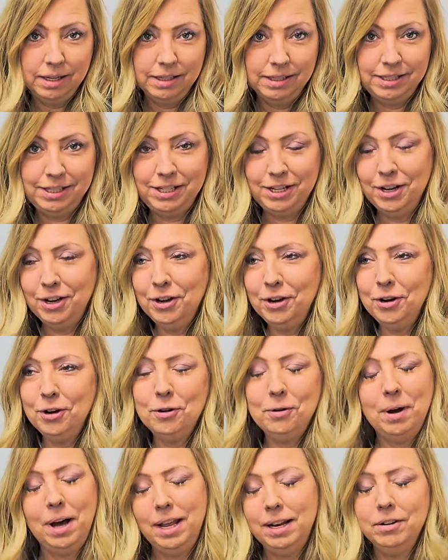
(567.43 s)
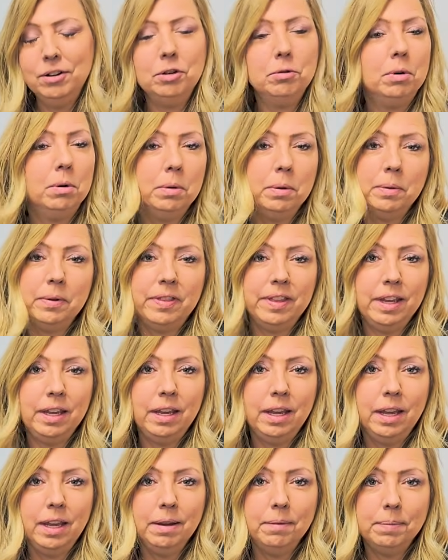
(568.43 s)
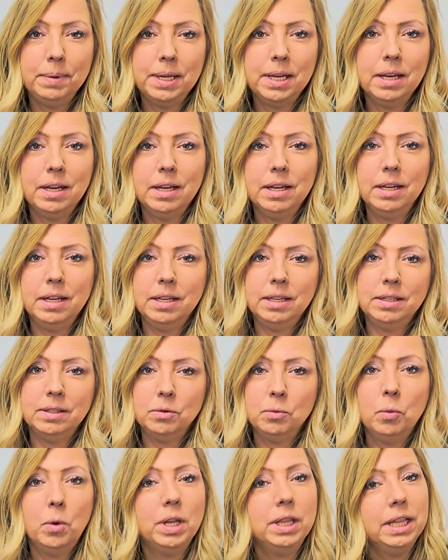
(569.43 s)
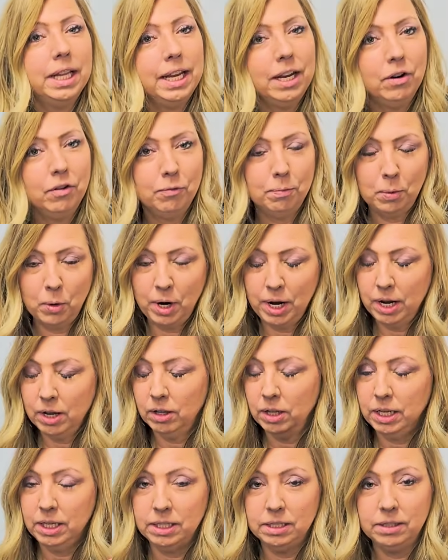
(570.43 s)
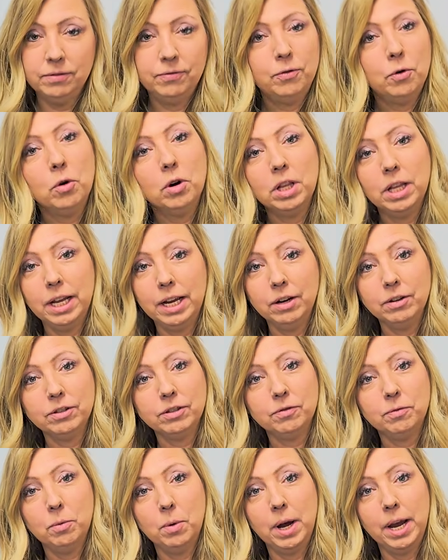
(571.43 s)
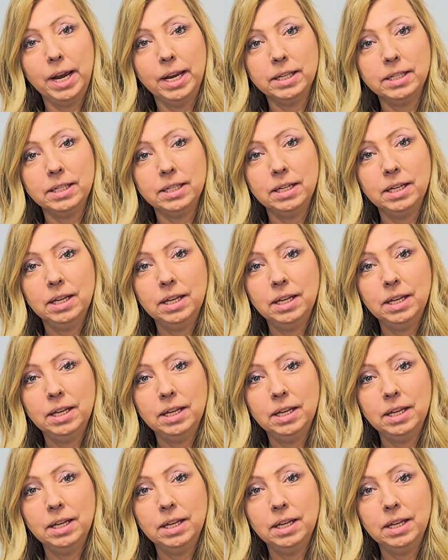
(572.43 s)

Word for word: So I don't know what we were thinking because one layer of braille is four layers of white.